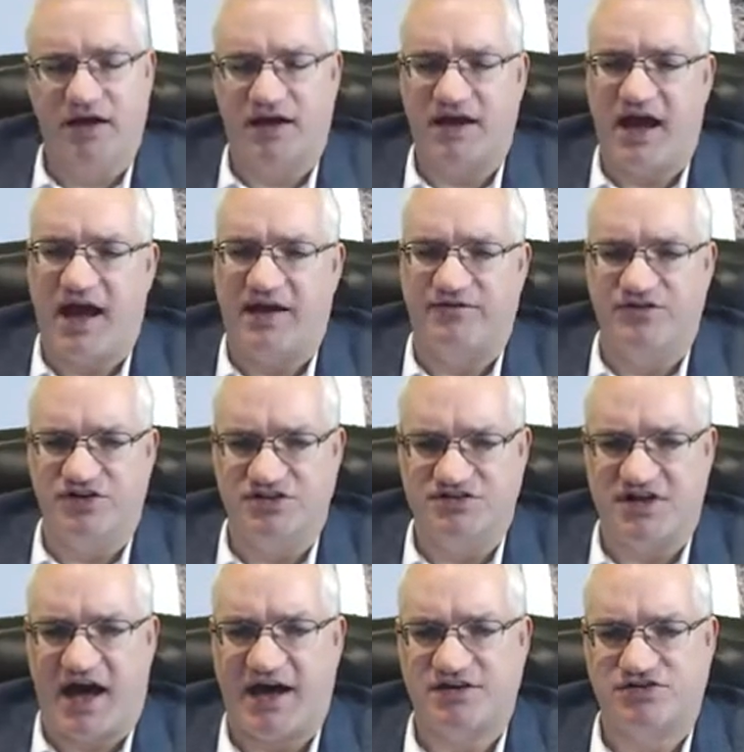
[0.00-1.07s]
can have
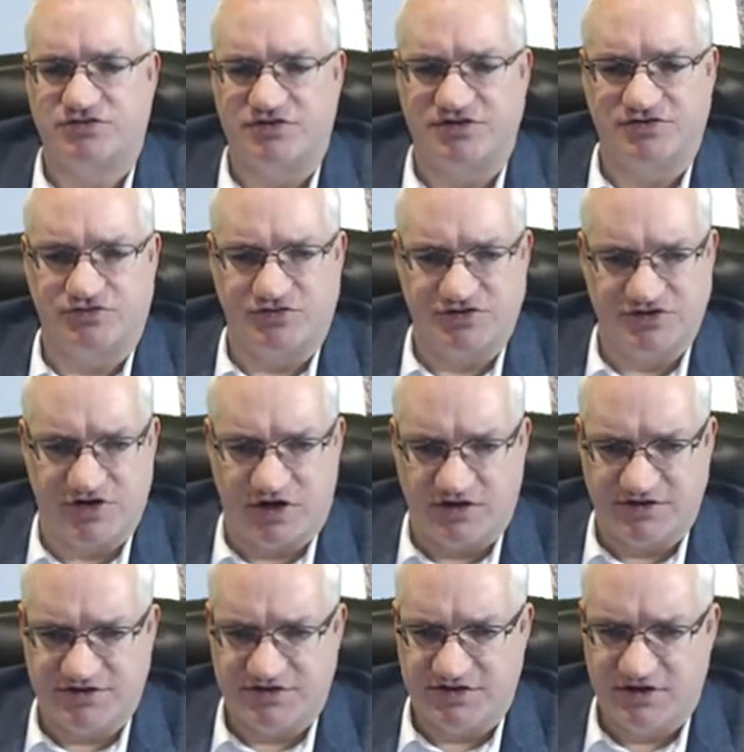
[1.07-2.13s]
disastrous
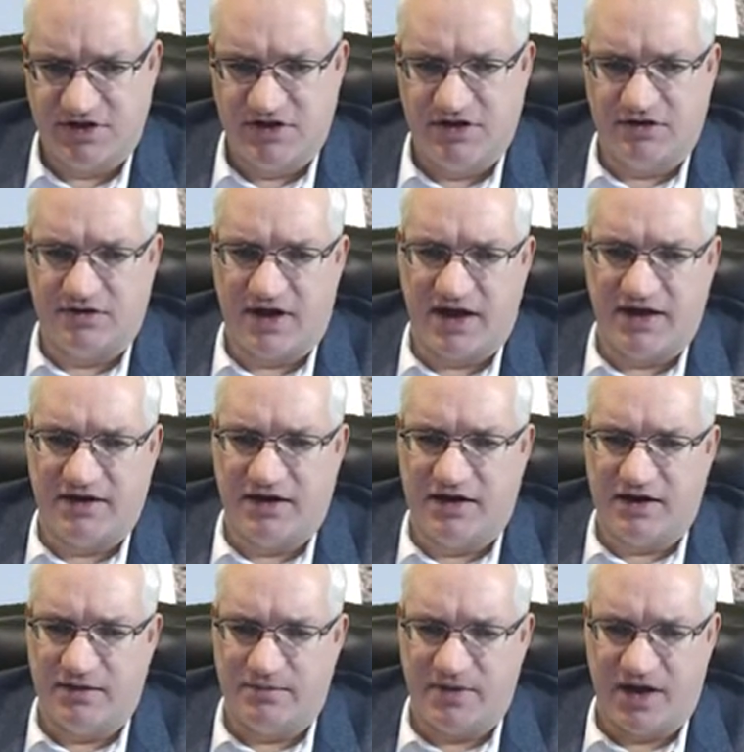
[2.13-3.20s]
results, right?
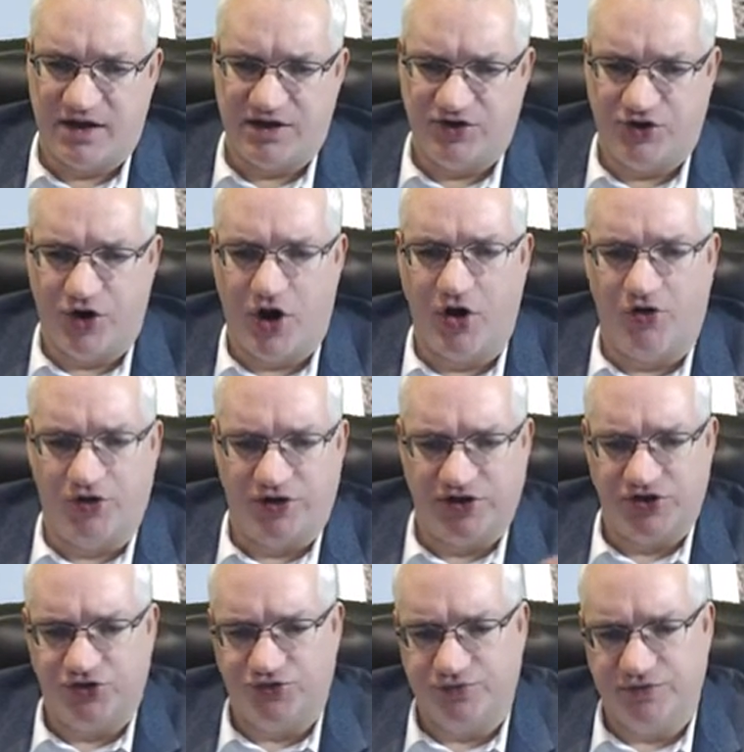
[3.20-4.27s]
And you go and
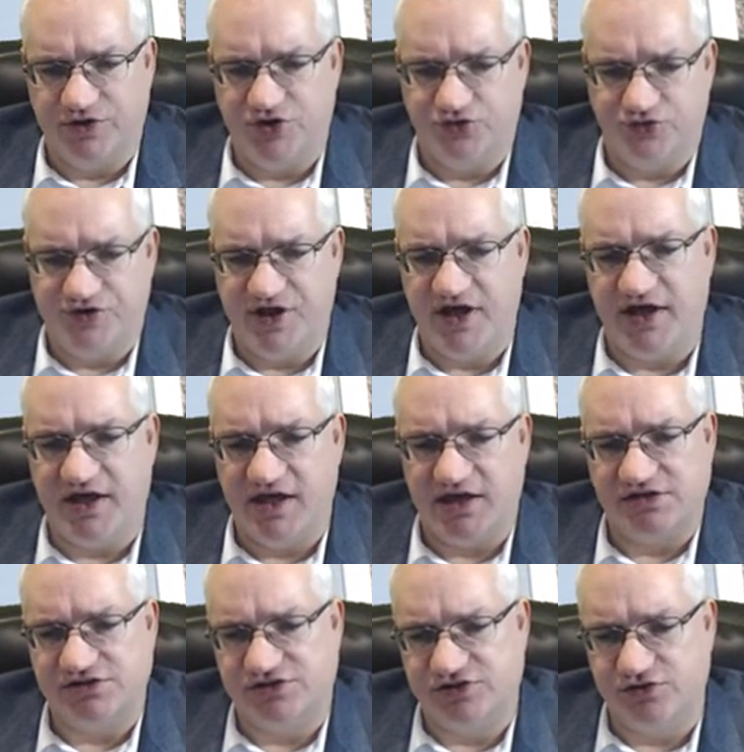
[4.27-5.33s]
you dig
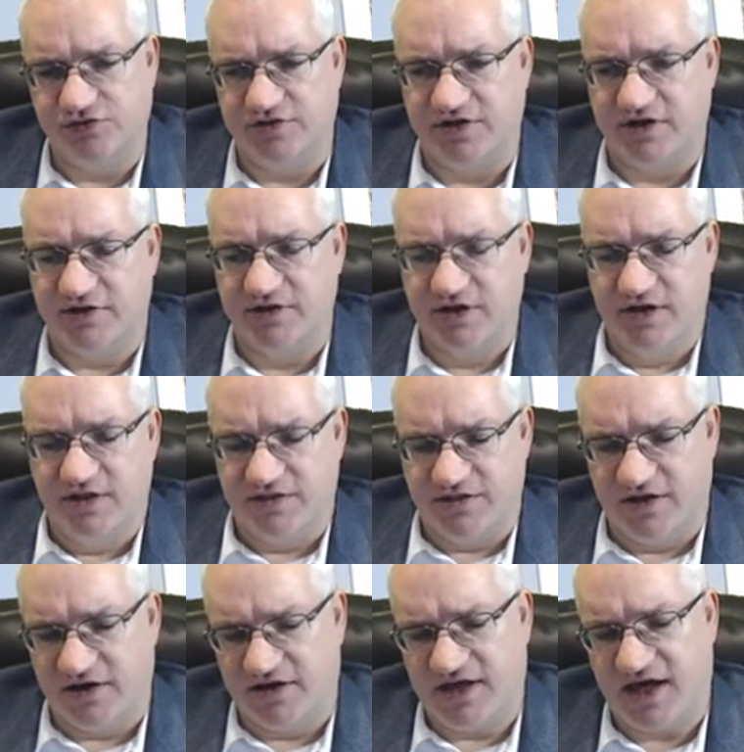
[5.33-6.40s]
into
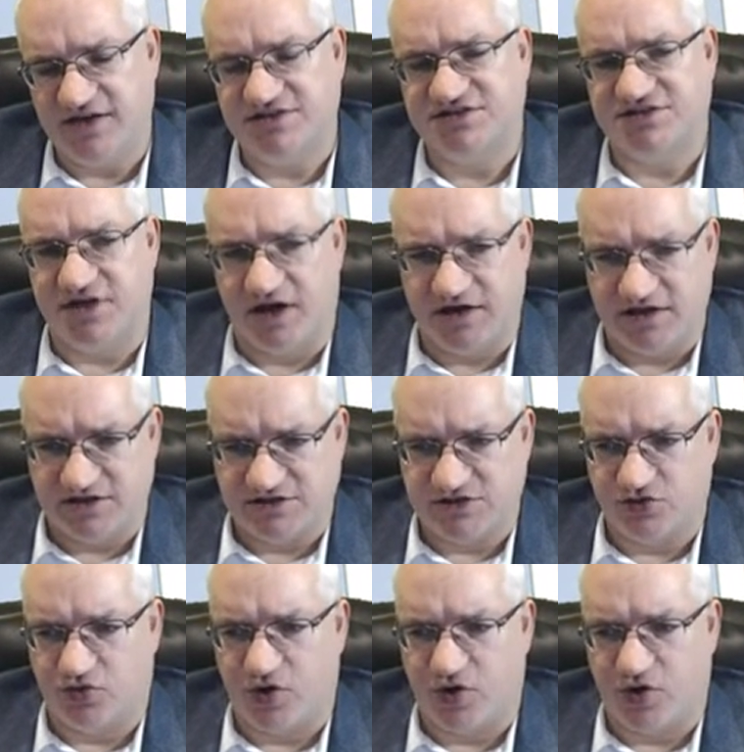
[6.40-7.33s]
the case studies